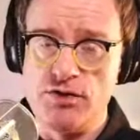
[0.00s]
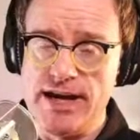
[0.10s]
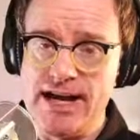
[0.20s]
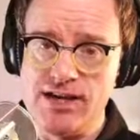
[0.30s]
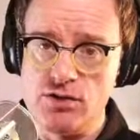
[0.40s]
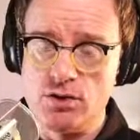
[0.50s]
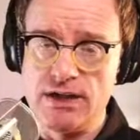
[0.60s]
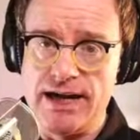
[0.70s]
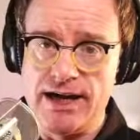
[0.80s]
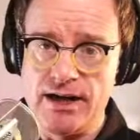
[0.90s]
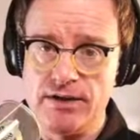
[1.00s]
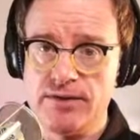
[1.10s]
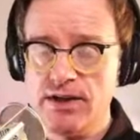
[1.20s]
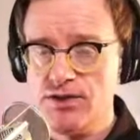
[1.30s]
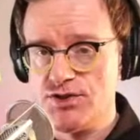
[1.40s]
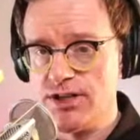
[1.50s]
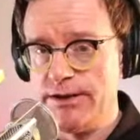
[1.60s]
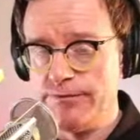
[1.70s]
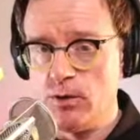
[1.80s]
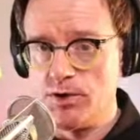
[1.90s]
on there, you'll have just an
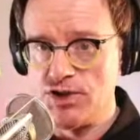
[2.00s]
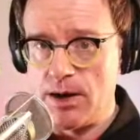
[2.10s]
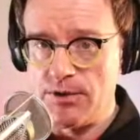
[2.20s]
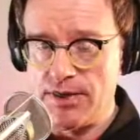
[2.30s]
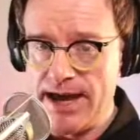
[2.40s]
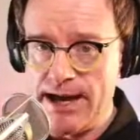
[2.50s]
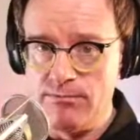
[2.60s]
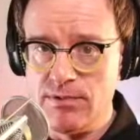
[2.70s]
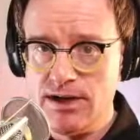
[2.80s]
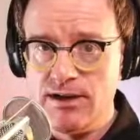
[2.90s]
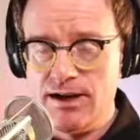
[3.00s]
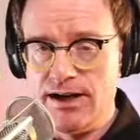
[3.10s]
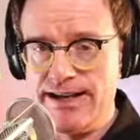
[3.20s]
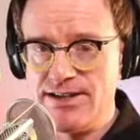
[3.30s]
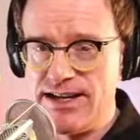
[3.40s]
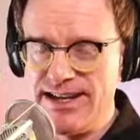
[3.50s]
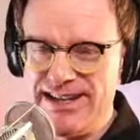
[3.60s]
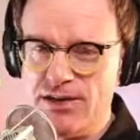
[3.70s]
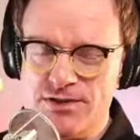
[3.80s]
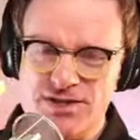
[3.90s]
informal chat with them.
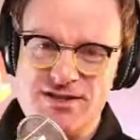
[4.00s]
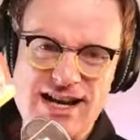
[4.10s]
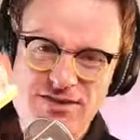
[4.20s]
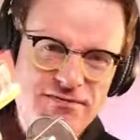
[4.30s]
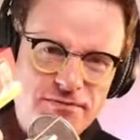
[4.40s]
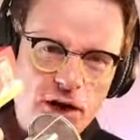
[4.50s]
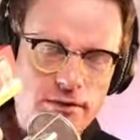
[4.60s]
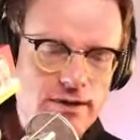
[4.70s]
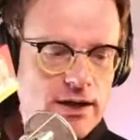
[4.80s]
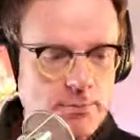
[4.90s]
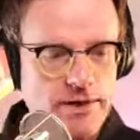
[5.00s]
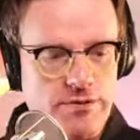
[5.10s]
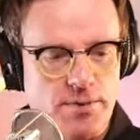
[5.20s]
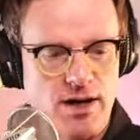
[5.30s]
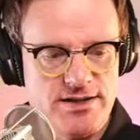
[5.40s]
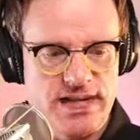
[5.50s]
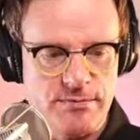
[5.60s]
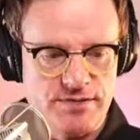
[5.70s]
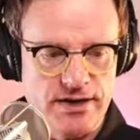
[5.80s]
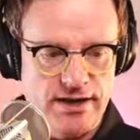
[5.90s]
Just have some fun. Bit of a party
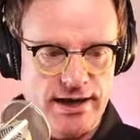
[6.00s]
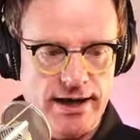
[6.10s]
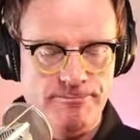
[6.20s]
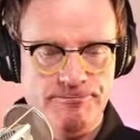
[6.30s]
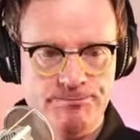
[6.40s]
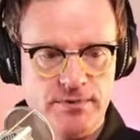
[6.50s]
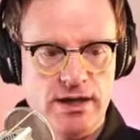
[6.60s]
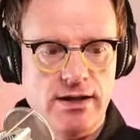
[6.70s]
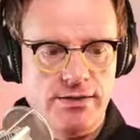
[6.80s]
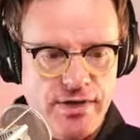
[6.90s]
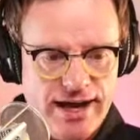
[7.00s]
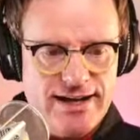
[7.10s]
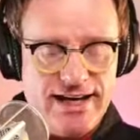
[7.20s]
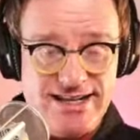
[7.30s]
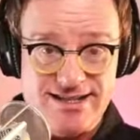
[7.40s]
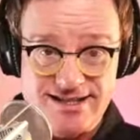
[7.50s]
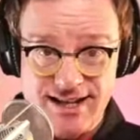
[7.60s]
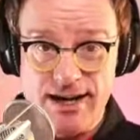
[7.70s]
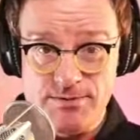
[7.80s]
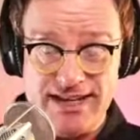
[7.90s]
atmosphere there. Then it's
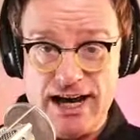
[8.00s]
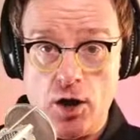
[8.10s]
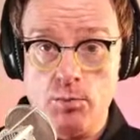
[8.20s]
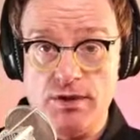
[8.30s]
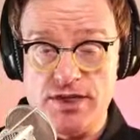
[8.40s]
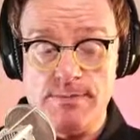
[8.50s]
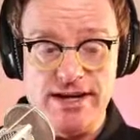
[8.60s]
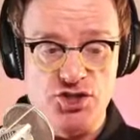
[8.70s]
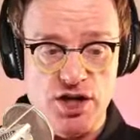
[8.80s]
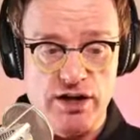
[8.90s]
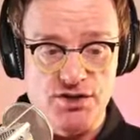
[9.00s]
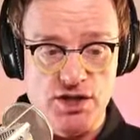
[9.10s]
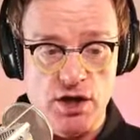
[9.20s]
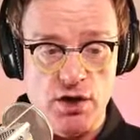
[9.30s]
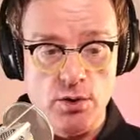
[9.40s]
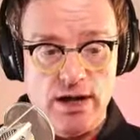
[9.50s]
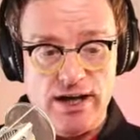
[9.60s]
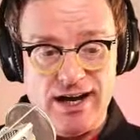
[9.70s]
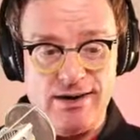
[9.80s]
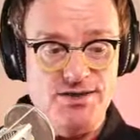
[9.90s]
time to get on with the main show. So
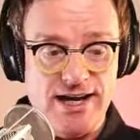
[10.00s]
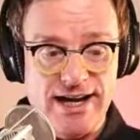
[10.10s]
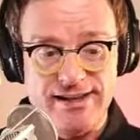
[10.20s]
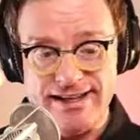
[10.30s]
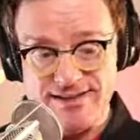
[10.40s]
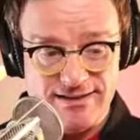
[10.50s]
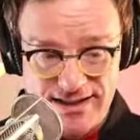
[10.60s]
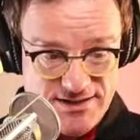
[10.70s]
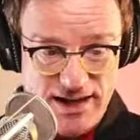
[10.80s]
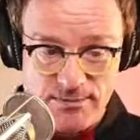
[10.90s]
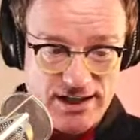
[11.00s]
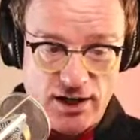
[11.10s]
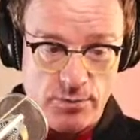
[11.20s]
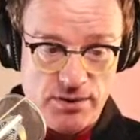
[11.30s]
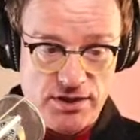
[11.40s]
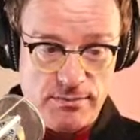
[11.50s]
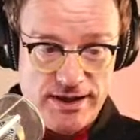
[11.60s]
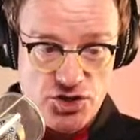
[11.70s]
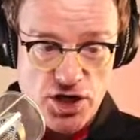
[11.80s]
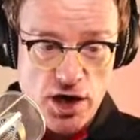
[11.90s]
I would say it's time to get on with the main
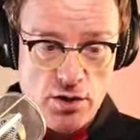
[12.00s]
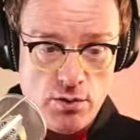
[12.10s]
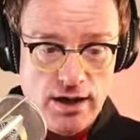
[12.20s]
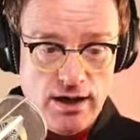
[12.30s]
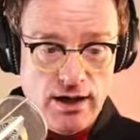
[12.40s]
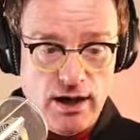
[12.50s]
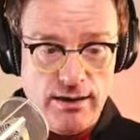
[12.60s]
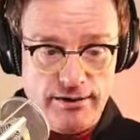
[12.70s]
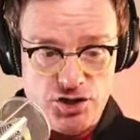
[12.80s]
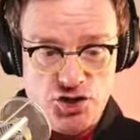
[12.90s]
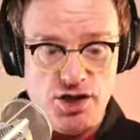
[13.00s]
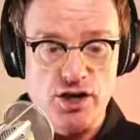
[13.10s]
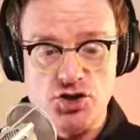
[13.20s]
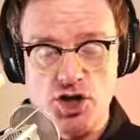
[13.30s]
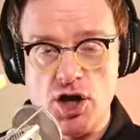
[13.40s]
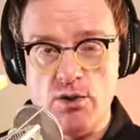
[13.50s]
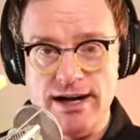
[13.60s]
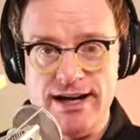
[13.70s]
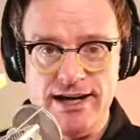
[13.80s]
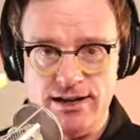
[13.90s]
show. I'm going to start the show
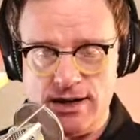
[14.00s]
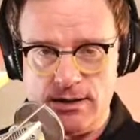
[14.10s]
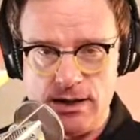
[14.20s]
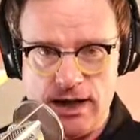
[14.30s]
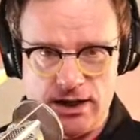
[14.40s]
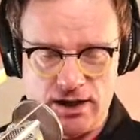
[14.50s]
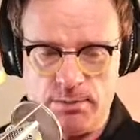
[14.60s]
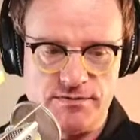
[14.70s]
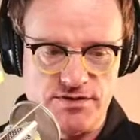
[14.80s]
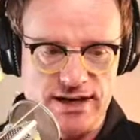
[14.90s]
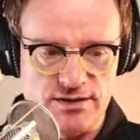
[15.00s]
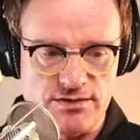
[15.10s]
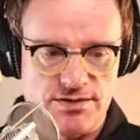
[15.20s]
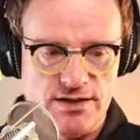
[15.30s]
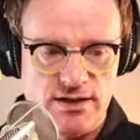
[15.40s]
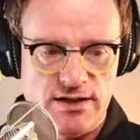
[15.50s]
in a couple of seconds.